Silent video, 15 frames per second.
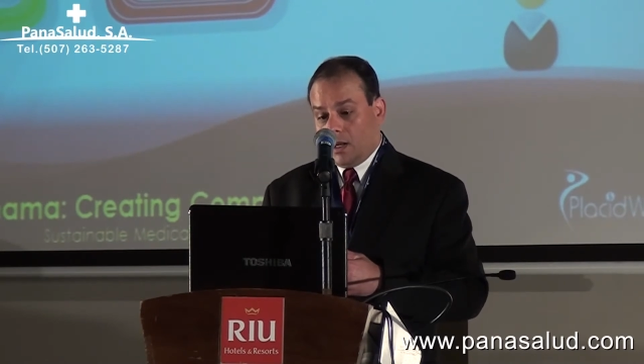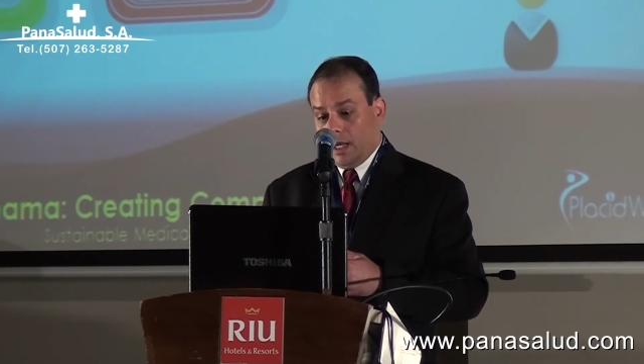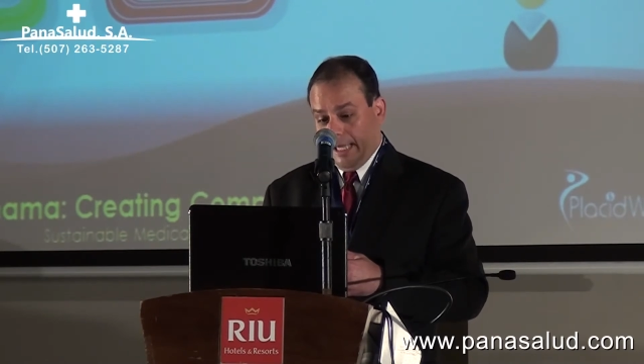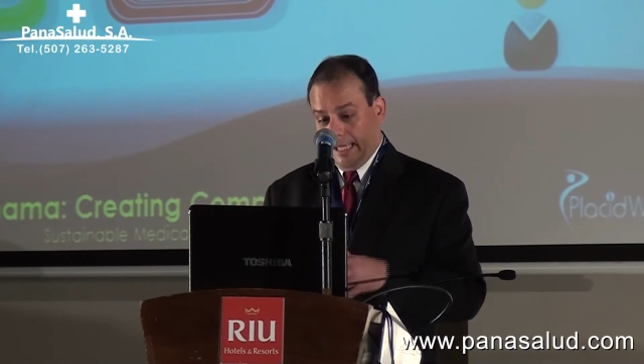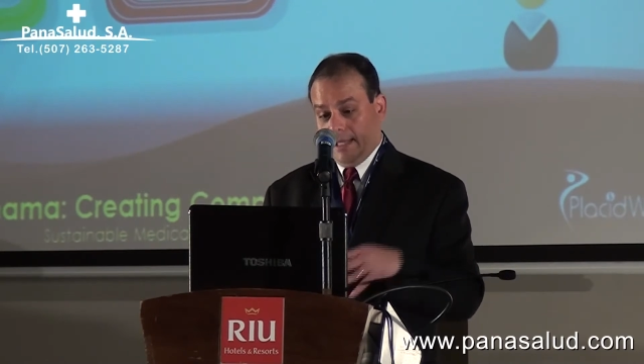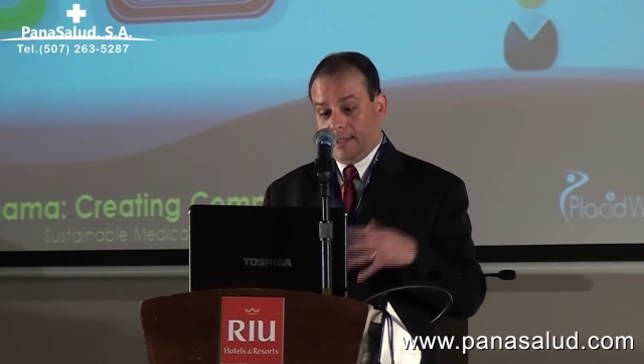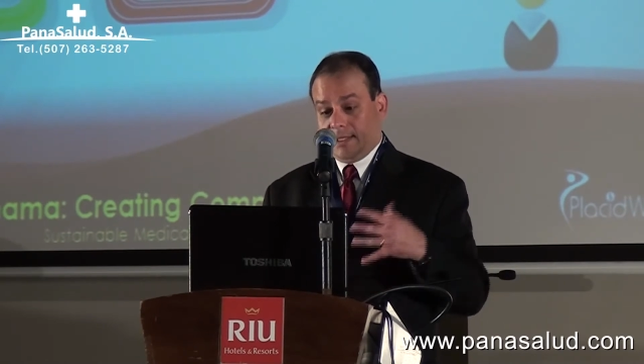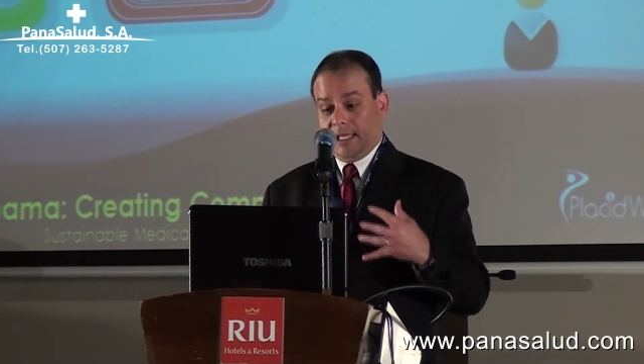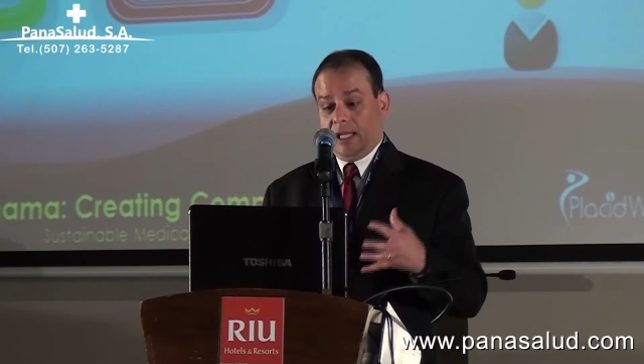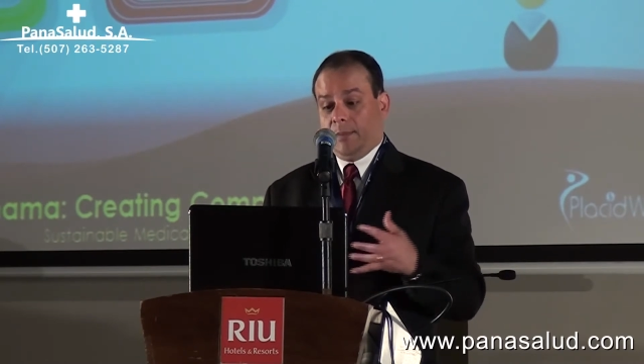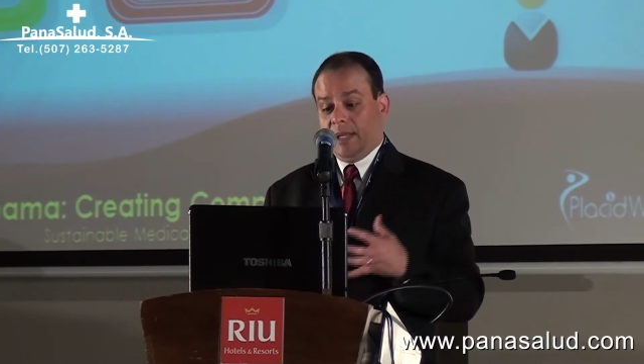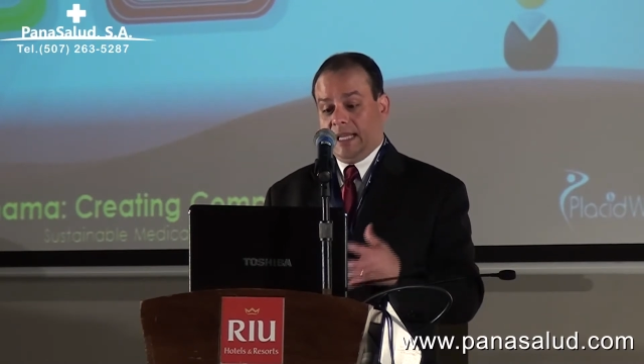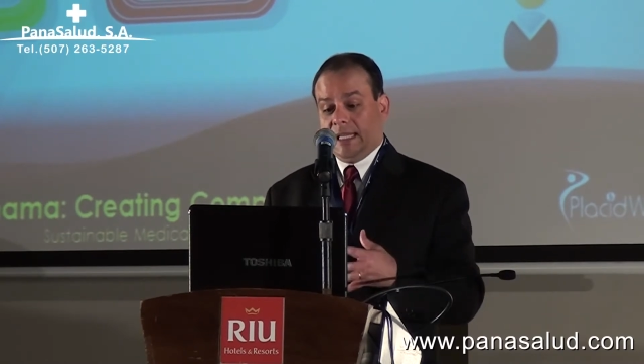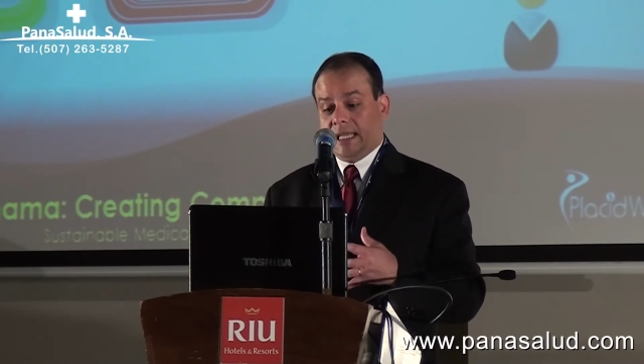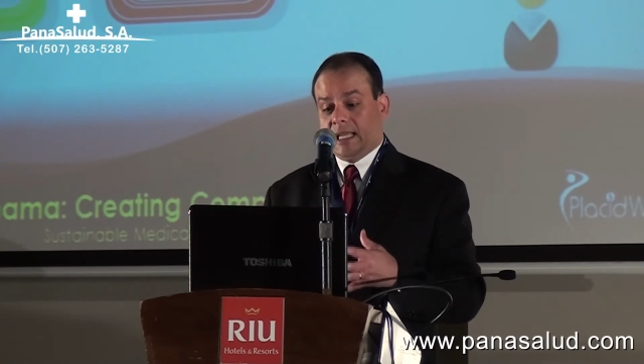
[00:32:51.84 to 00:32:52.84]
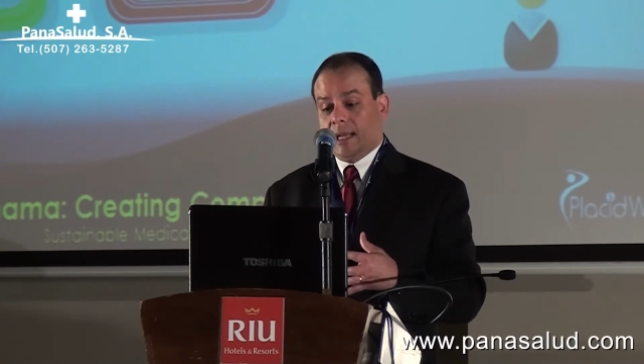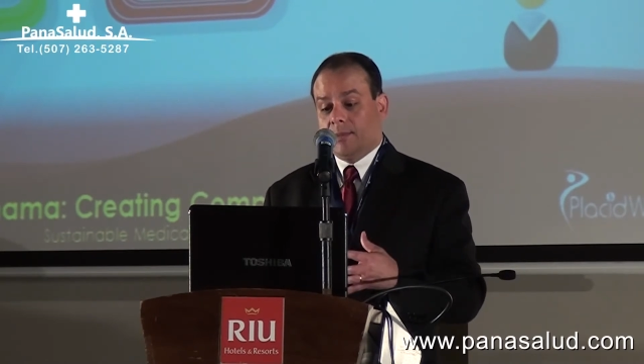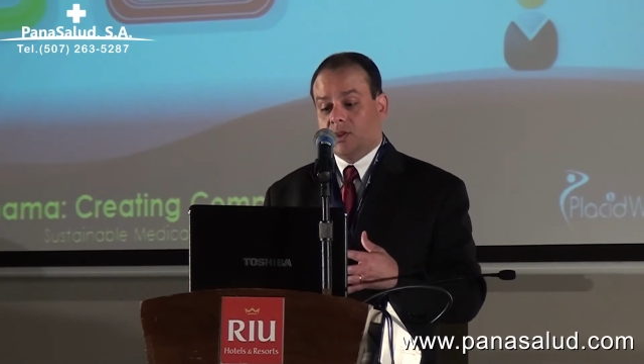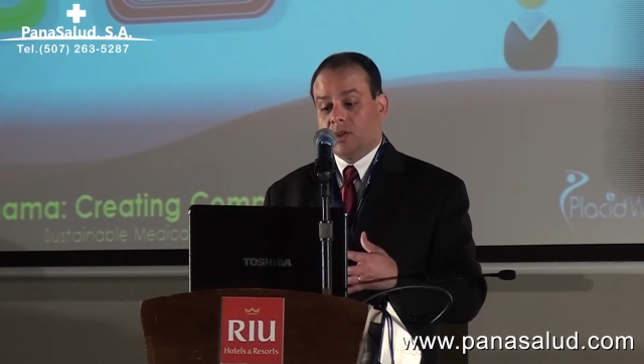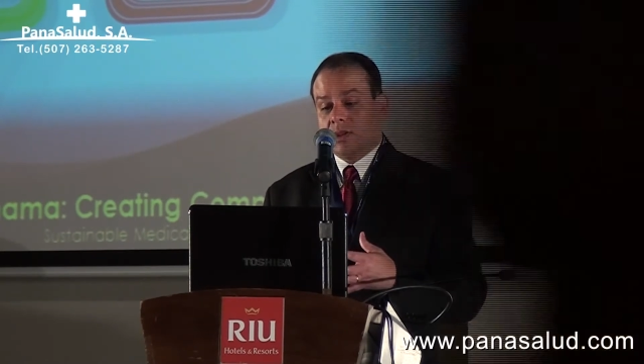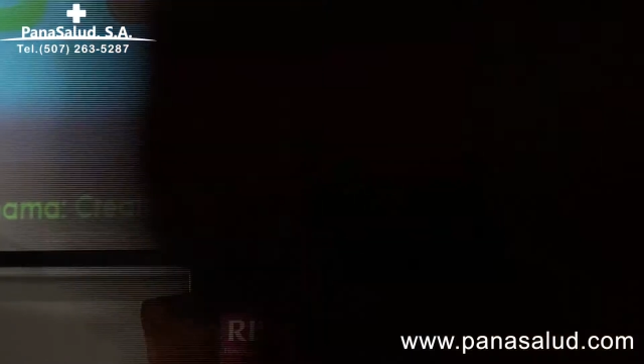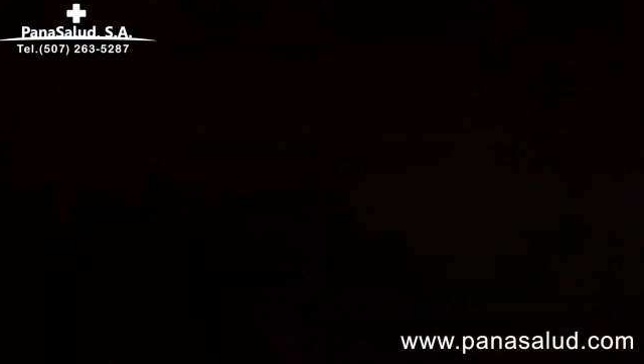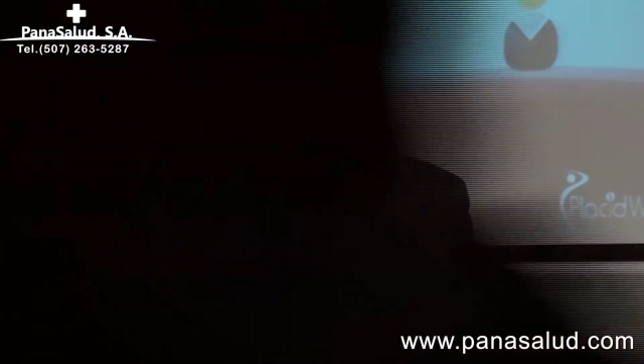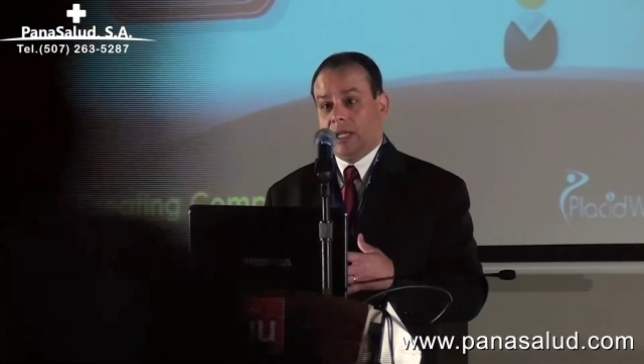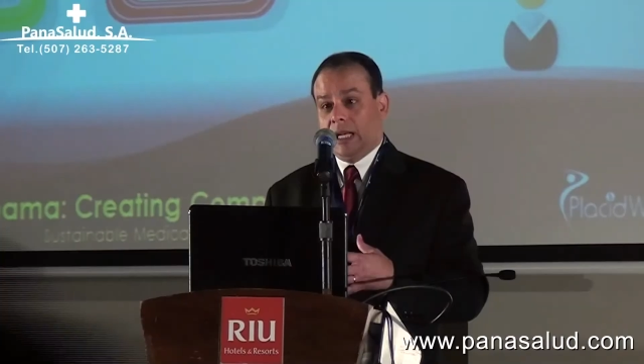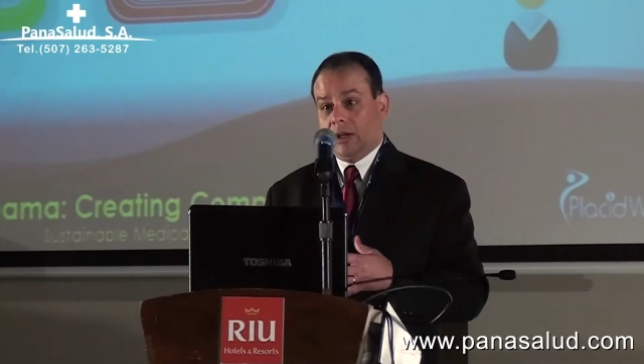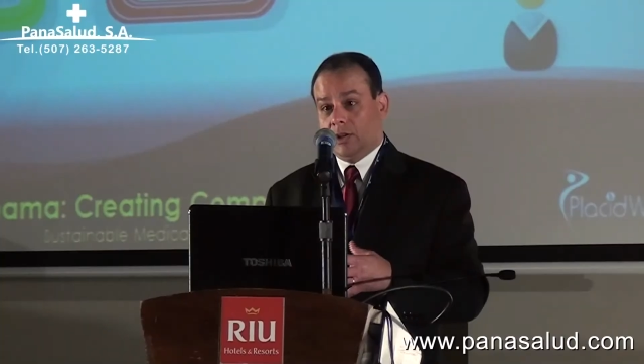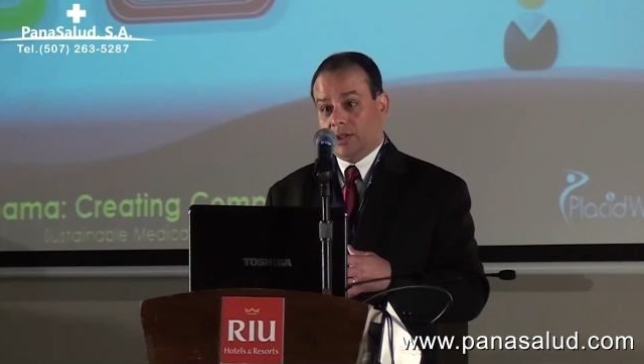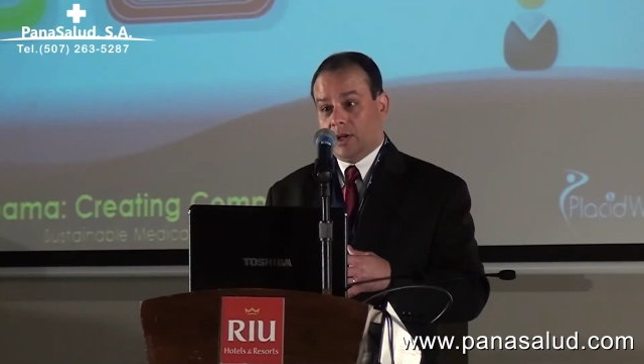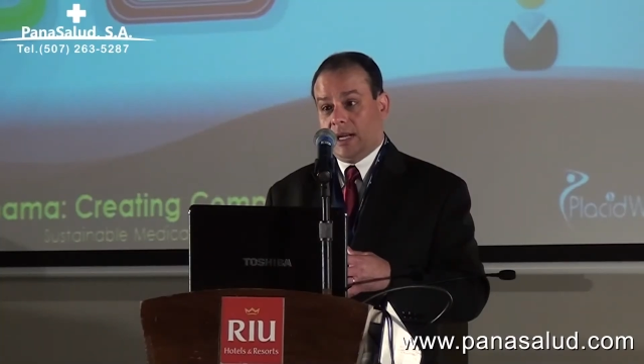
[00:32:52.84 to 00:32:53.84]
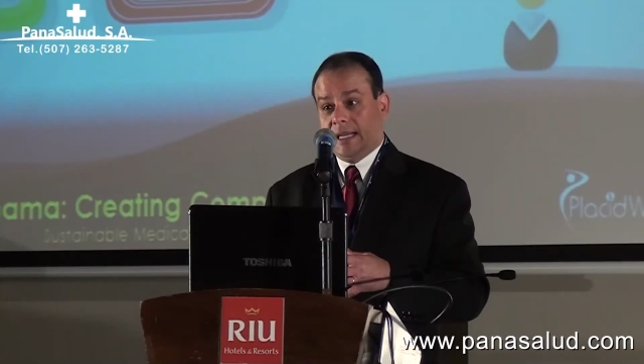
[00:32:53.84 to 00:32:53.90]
Again, sellability comes also